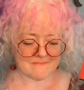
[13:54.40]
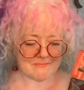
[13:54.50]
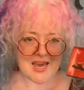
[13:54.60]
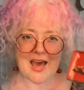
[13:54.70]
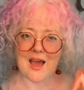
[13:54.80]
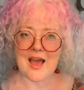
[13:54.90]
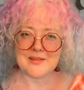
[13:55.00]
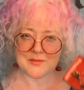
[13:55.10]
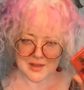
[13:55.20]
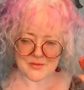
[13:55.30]
yeah, I
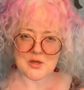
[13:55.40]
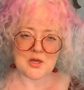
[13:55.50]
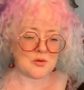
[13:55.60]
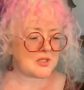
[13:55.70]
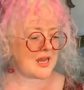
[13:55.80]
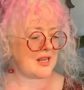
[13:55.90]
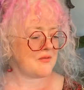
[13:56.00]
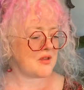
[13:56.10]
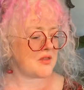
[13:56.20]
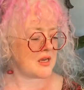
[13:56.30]
never used any of
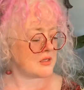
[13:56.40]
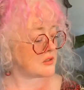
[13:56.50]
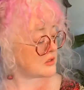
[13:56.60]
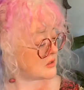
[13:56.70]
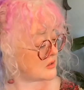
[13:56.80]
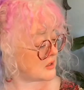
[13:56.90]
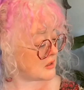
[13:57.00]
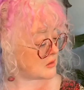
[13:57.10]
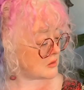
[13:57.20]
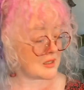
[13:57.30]
the things.
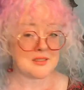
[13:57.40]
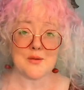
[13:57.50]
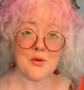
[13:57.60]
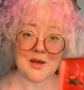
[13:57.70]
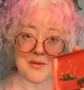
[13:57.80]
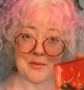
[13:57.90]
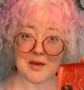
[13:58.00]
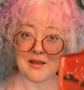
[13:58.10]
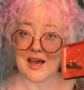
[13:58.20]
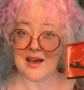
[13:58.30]
So at some point, maybe
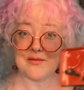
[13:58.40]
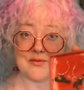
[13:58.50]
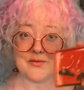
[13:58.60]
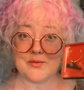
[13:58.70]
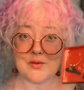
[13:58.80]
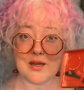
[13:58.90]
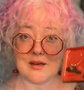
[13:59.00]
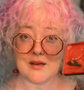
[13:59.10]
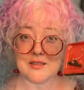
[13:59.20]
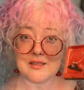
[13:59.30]
I'll have a
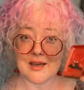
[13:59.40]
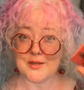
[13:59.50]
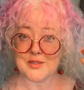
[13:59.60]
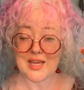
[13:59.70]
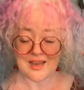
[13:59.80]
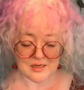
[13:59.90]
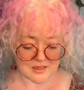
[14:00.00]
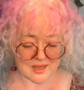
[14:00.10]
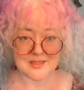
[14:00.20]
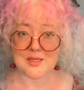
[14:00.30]
cause to entertain
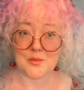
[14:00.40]
at some